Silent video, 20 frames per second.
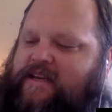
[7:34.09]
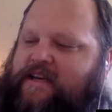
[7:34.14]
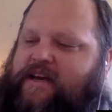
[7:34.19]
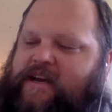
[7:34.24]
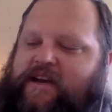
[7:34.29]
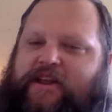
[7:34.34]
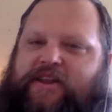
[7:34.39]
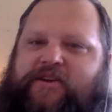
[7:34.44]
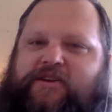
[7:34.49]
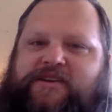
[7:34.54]

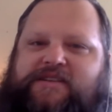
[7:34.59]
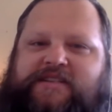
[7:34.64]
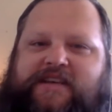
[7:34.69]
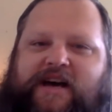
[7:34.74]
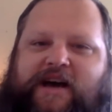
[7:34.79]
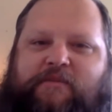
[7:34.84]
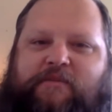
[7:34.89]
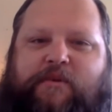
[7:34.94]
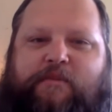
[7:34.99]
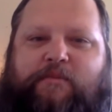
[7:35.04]
Another is
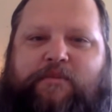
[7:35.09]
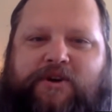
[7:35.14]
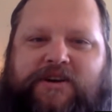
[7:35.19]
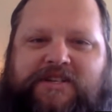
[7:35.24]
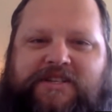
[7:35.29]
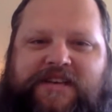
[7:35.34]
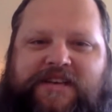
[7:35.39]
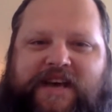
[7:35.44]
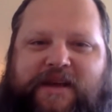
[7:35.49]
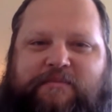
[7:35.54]
I'm a
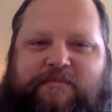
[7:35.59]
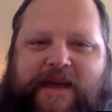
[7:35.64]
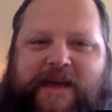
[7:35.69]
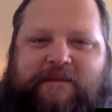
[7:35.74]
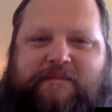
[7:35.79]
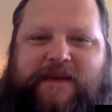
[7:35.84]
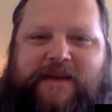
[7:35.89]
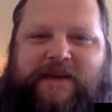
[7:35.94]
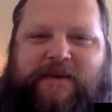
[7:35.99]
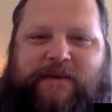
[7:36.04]
Brookside
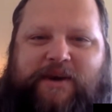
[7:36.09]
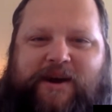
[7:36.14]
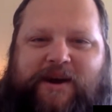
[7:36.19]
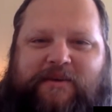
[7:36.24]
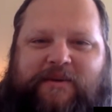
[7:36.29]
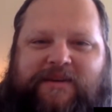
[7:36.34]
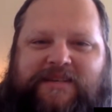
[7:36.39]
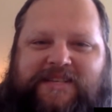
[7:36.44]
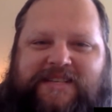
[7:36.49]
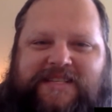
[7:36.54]
baby, where I
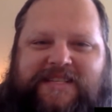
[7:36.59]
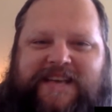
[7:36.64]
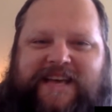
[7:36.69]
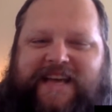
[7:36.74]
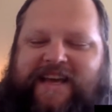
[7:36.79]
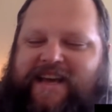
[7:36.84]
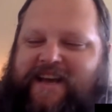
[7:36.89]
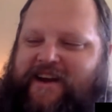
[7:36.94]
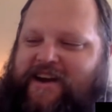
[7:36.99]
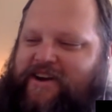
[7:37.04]
went to
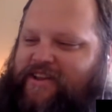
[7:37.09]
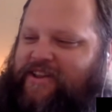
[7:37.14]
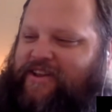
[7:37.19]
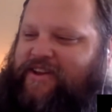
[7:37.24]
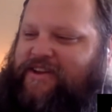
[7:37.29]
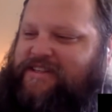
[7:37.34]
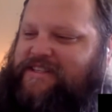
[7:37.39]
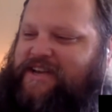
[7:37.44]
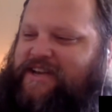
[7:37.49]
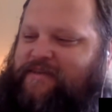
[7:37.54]
daycare a
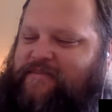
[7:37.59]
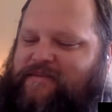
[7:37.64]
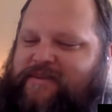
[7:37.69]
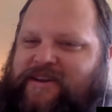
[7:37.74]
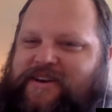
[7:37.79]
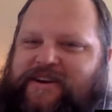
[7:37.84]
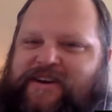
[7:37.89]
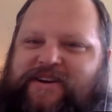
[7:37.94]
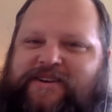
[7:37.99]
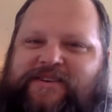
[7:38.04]
long time
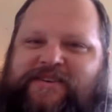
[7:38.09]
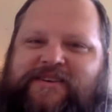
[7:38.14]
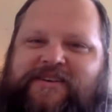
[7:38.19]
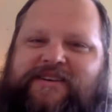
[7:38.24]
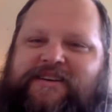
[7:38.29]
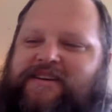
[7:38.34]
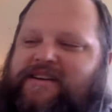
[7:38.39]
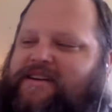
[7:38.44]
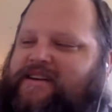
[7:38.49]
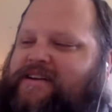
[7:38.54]
ago.
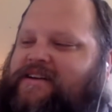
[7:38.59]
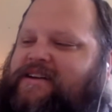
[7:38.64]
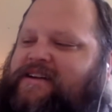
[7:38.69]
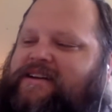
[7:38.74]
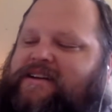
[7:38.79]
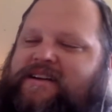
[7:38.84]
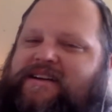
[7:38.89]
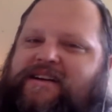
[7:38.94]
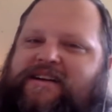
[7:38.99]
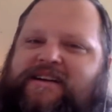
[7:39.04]

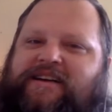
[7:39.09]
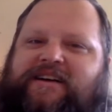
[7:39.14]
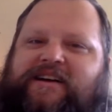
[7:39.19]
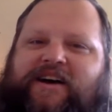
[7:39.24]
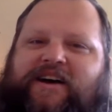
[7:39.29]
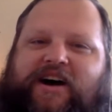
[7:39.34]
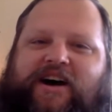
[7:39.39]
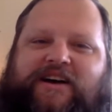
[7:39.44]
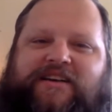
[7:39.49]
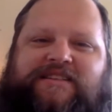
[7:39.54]

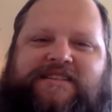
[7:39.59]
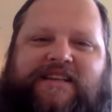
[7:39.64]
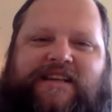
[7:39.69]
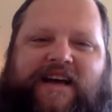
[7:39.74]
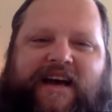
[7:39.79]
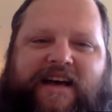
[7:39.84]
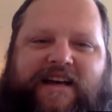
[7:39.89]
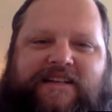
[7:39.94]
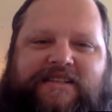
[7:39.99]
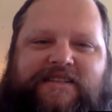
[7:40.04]
Austin
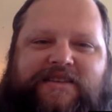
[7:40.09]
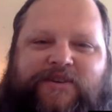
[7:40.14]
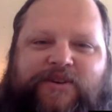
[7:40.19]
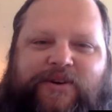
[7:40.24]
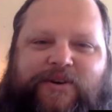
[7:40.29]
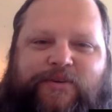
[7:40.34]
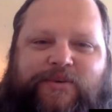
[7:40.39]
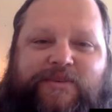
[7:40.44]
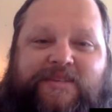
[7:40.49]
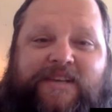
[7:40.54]
High
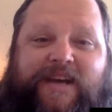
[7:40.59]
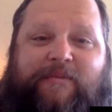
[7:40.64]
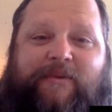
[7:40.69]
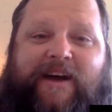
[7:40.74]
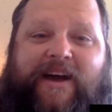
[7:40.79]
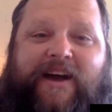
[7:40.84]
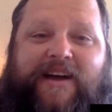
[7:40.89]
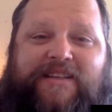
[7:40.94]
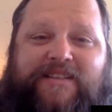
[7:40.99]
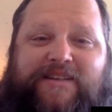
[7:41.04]
School was not my
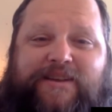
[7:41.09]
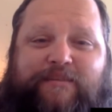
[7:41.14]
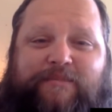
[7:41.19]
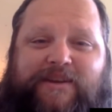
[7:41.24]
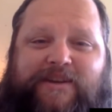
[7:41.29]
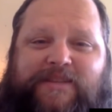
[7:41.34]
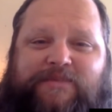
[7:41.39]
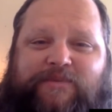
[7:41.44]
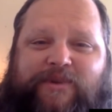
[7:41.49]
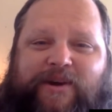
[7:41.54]
high school, but
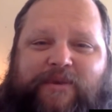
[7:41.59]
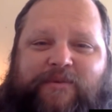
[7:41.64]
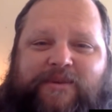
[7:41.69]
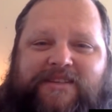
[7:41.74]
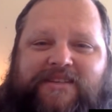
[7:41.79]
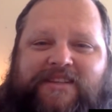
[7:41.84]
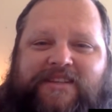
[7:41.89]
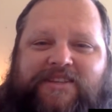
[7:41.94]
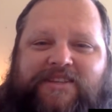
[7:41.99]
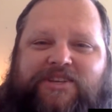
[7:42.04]
it's where I went
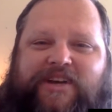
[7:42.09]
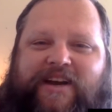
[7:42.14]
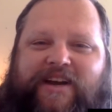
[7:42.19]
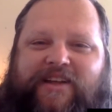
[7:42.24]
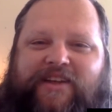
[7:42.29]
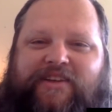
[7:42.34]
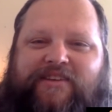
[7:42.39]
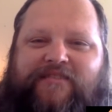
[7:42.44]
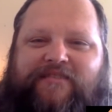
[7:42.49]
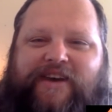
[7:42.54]
to the
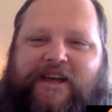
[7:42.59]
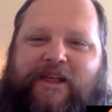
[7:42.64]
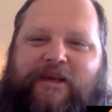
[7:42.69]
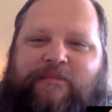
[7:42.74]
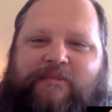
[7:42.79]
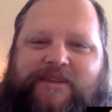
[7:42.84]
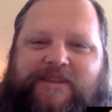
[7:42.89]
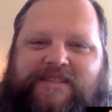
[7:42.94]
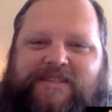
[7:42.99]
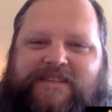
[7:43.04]
Child
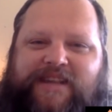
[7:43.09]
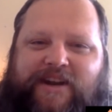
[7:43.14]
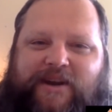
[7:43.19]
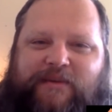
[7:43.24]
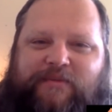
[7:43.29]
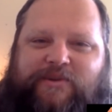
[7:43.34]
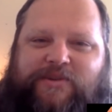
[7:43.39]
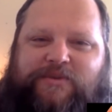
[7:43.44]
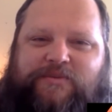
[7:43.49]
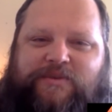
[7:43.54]
Development Center,
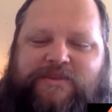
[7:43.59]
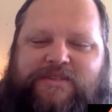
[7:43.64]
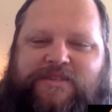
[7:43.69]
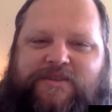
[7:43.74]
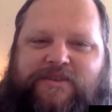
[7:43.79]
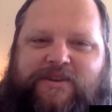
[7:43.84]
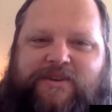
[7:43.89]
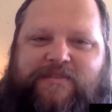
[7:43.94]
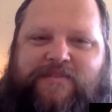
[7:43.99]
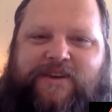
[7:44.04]
which was
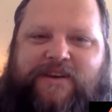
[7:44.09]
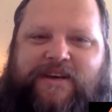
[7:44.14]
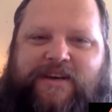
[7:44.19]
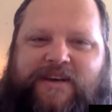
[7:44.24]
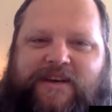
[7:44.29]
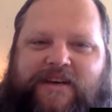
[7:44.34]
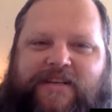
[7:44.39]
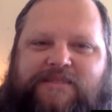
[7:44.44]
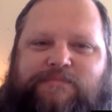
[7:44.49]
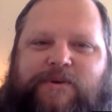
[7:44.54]
sort of
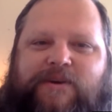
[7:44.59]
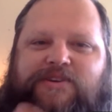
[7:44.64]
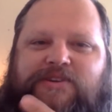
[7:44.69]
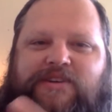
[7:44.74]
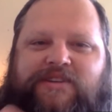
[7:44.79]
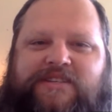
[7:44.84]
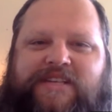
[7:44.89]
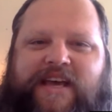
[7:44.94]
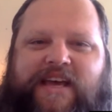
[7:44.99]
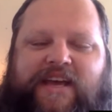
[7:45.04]
a, a
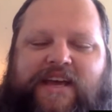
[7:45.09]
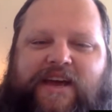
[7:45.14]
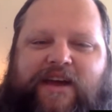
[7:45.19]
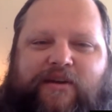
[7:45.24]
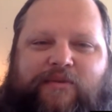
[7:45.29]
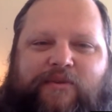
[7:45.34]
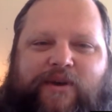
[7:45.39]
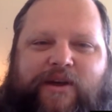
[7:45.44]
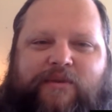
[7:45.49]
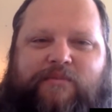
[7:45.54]
special
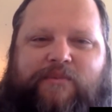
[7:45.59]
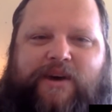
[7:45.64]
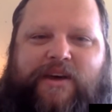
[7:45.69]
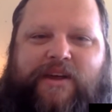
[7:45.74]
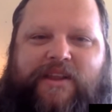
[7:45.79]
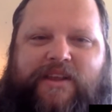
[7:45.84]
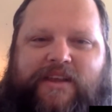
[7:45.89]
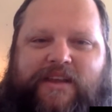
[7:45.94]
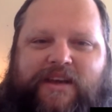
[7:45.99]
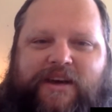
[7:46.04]
daycare run by
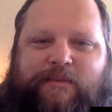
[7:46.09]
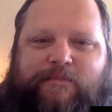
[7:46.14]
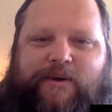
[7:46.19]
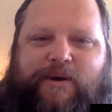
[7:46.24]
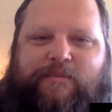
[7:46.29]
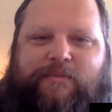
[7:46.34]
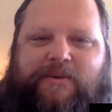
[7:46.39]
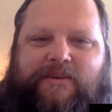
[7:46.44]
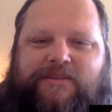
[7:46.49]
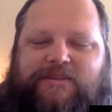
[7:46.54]
the uh,
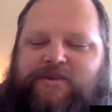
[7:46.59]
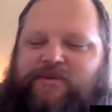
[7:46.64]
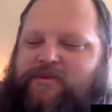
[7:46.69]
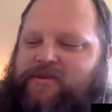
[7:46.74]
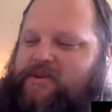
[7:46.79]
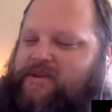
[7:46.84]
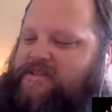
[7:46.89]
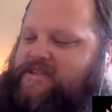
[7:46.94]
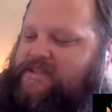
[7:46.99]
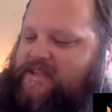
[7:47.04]
public
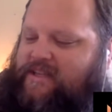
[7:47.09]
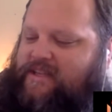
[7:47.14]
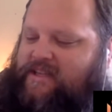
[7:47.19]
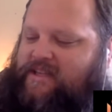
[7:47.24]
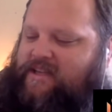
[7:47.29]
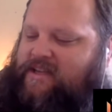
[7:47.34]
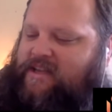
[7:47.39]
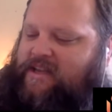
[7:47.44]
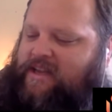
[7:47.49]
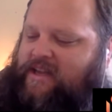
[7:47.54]
schools
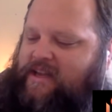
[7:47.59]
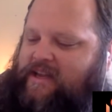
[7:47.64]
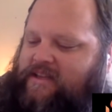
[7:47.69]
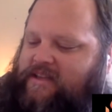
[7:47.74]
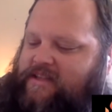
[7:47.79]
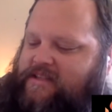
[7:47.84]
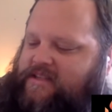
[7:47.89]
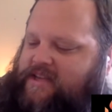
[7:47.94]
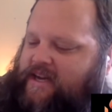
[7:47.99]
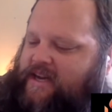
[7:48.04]

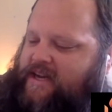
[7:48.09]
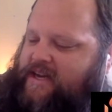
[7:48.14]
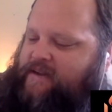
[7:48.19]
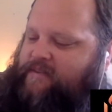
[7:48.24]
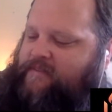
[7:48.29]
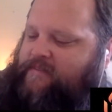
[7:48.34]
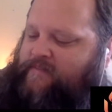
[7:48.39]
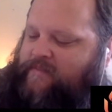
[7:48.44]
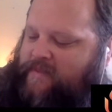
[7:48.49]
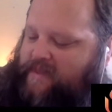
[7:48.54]
the time,